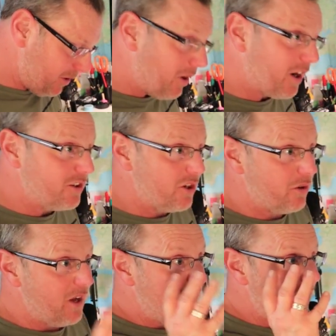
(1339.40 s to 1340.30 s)
see what I could
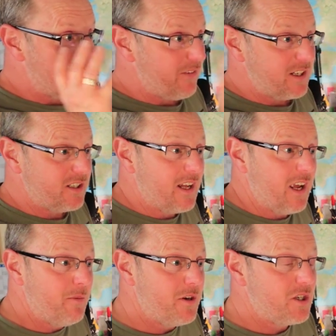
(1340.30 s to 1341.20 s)
do. And I've edited
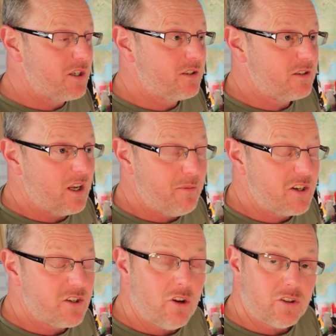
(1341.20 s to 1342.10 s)
that
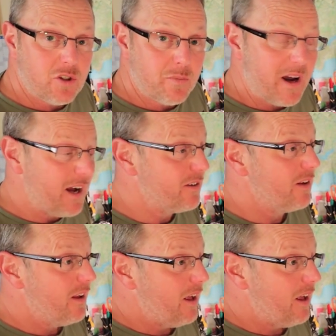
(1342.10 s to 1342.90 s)
image, not too bad,